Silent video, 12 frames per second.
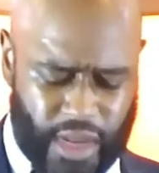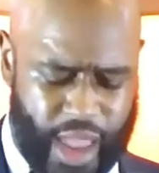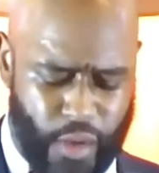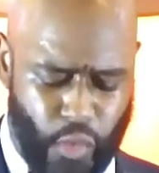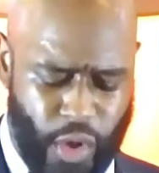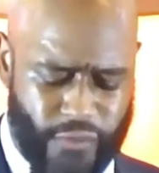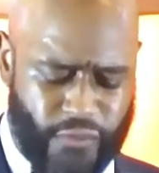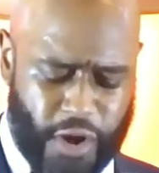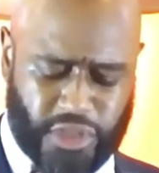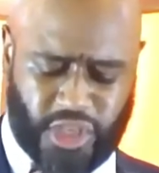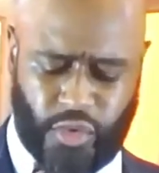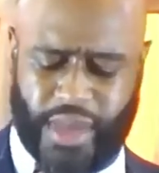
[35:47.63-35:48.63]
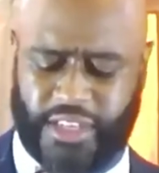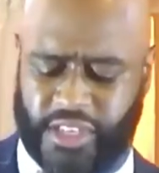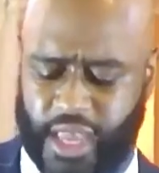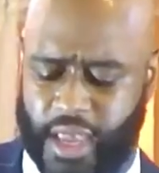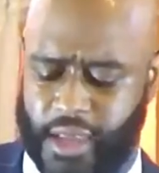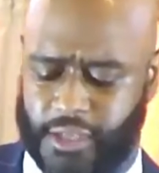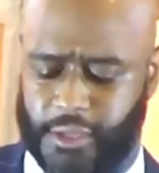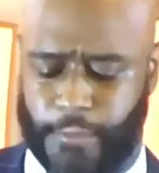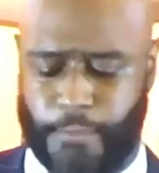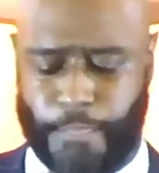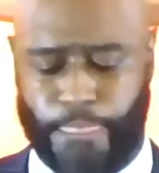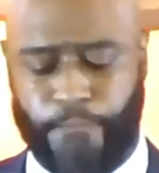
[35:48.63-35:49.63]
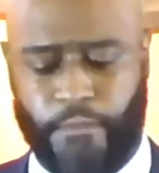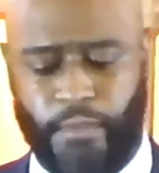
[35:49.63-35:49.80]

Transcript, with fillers: but look at what verse 3 says.